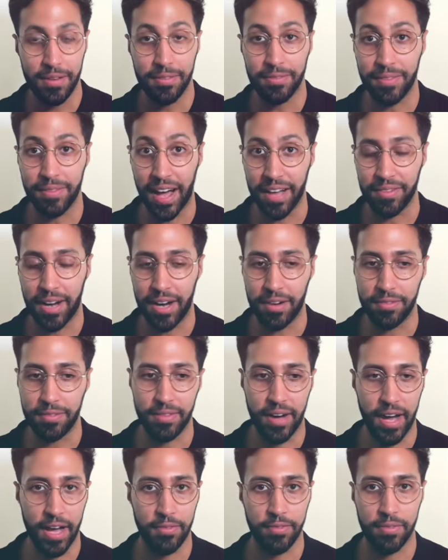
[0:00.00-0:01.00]
5 out of
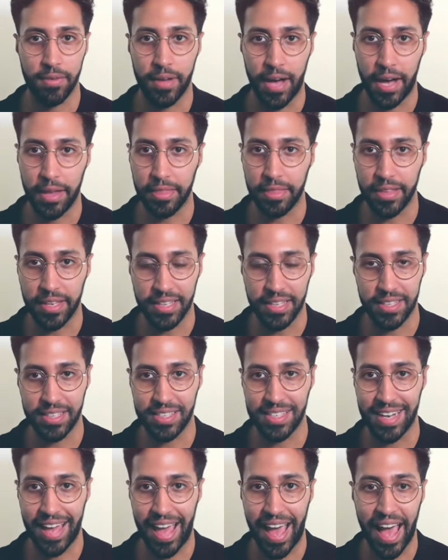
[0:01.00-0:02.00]
5. I think it did
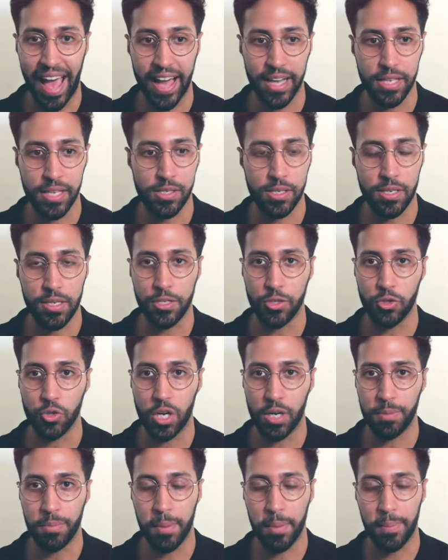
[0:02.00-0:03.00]
an excellent
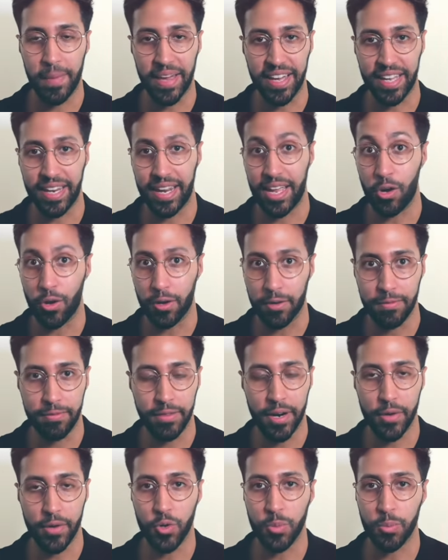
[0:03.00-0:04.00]
job making it look
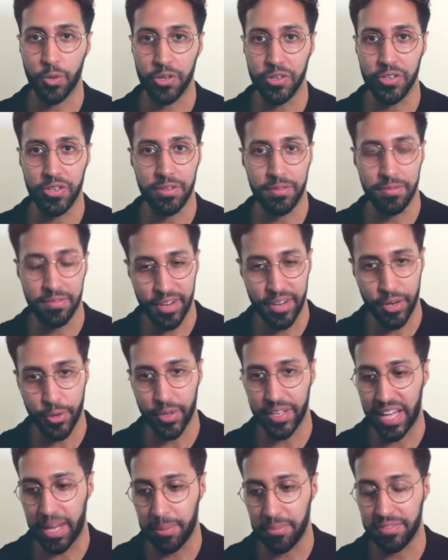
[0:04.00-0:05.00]
very modern, very
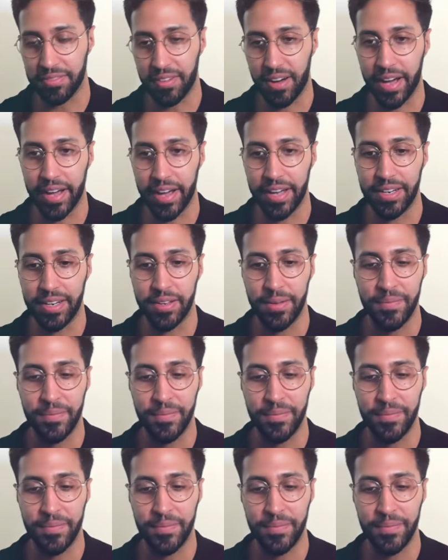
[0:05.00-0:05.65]
gamified,